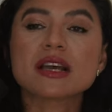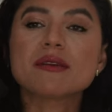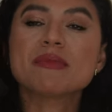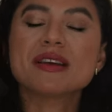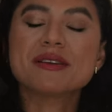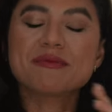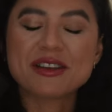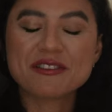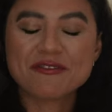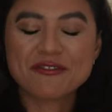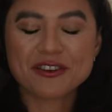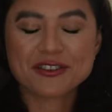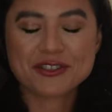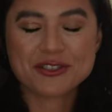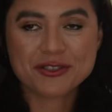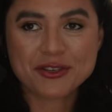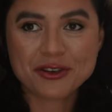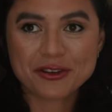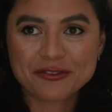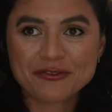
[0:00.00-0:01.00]
I made my
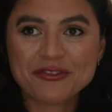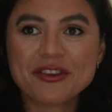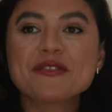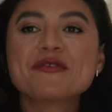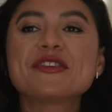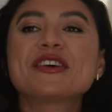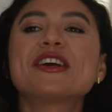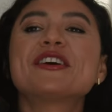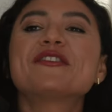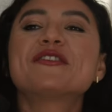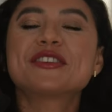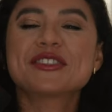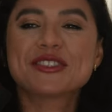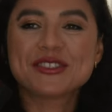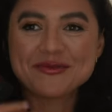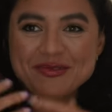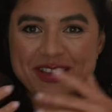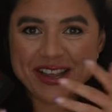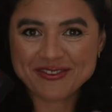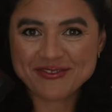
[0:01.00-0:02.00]
first short film and I want
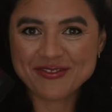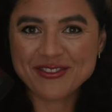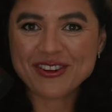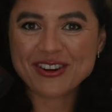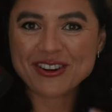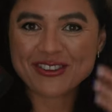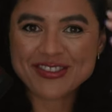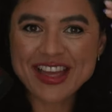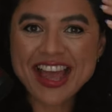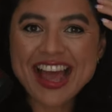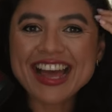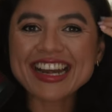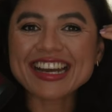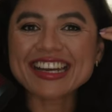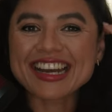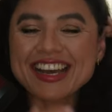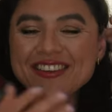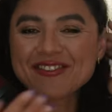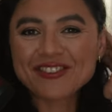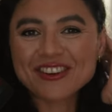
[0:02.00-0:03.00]
to make more of that,
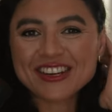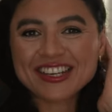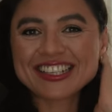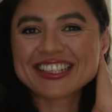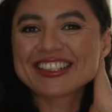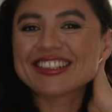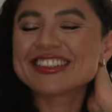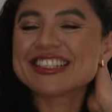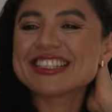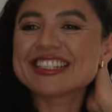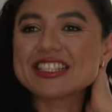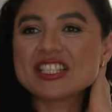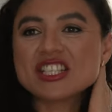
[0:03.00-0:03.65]
and I'm working on this